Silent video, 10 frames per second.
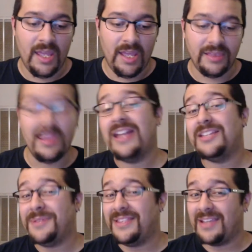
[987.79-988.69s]
Lana's
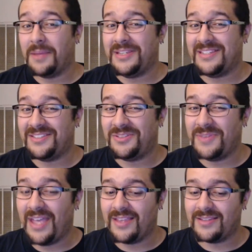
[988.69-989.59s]
been in the company since
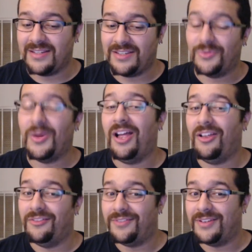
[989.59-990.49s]

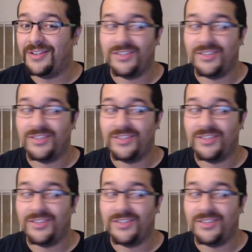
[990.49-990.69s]
2012.